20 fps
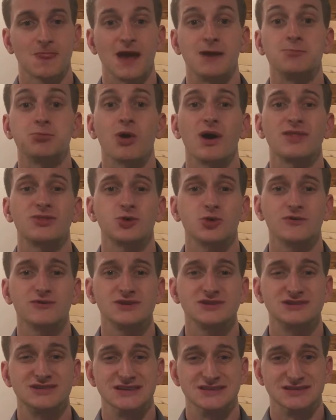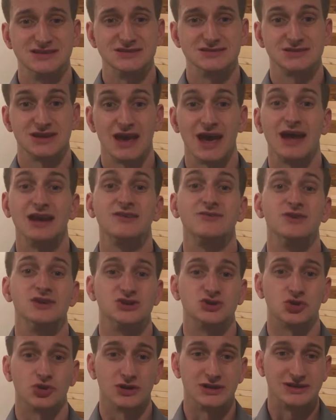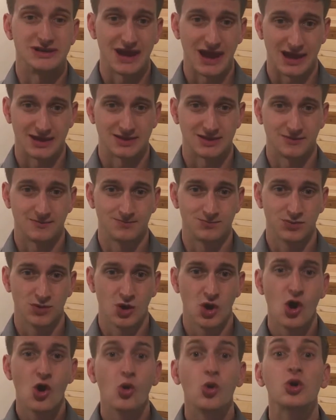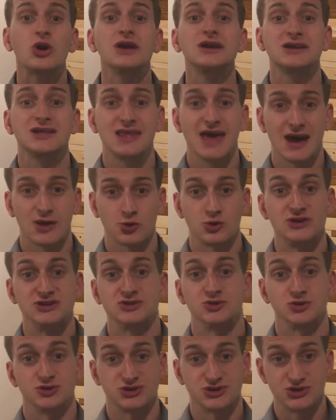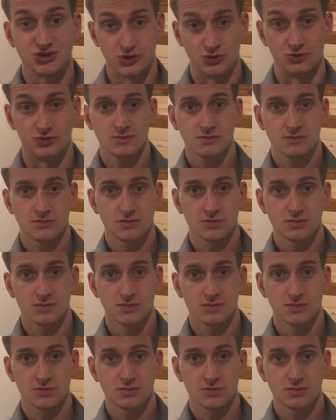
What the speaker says: a plethora of diseases, and eventually death. We'll get to that research soon.